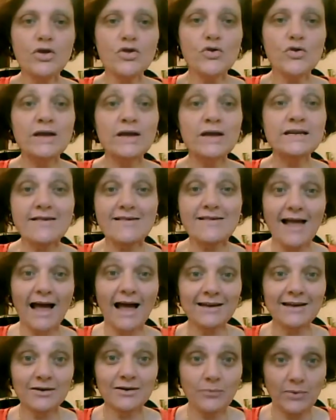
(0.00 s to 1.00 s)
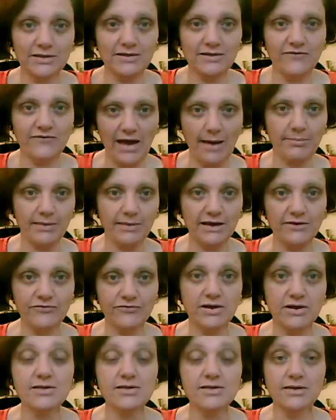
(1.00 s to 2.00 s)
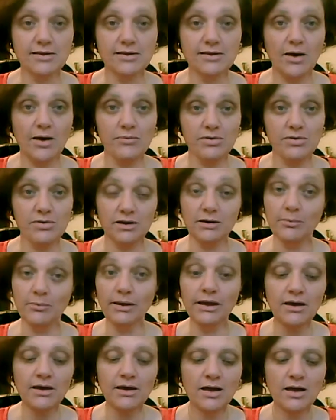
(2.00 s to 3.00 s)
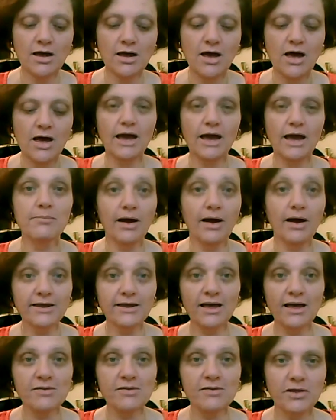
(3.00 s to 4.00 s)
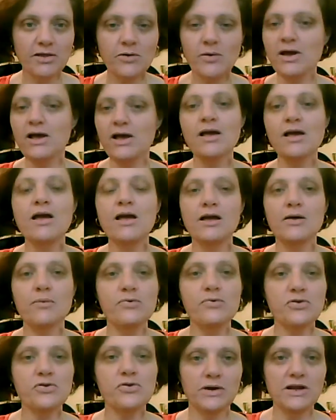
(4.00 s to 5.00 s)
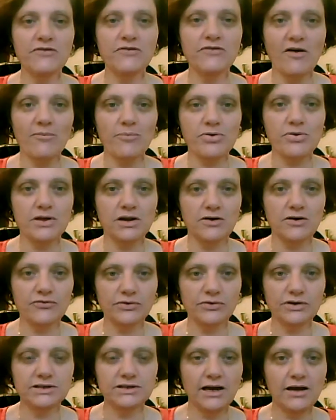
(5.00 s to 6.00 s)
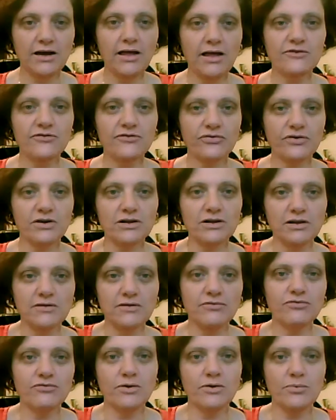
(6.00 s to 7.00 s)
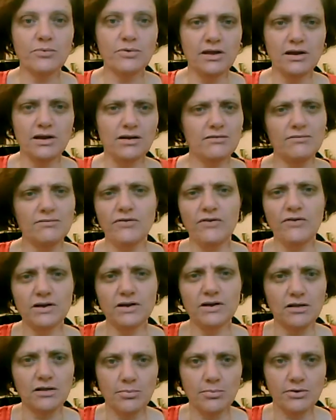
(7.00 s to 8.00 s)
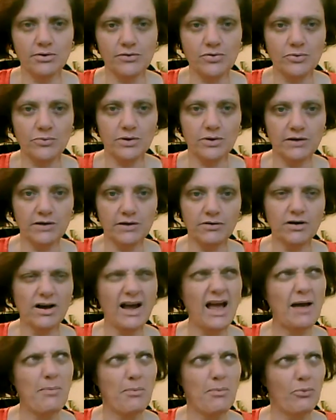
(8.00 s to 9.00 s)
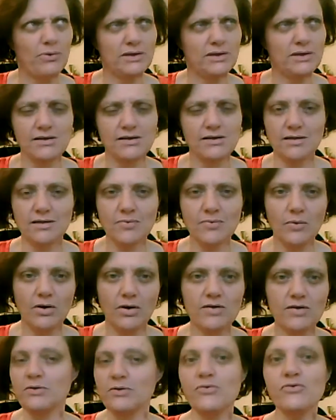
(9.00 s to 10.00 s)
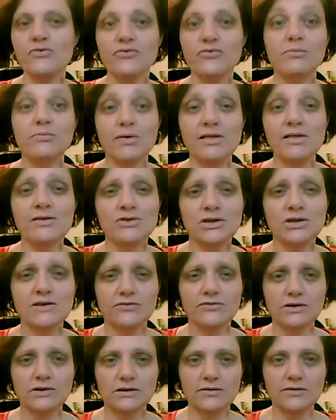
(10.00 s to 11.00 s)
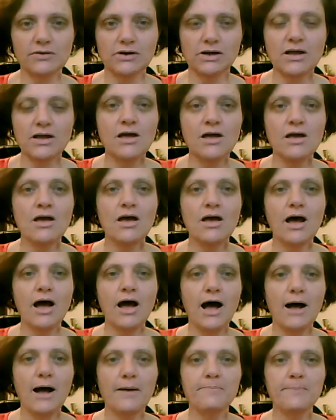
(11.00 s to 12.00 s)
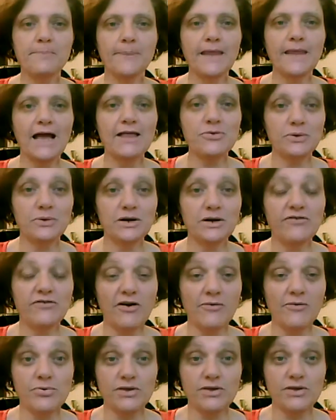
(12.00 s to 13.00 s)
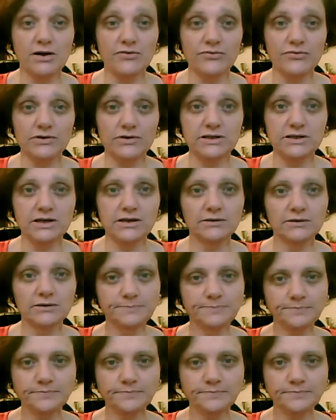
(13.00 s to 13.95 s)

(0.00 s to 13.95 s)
So I decided what the family and friends discount was going to be. In my case, by the way, it was 25% off retail and free delivery within 50 kilometers or whatever. I can't remember what the distance was, but it was free, essentially free delivery, and 25% off retail.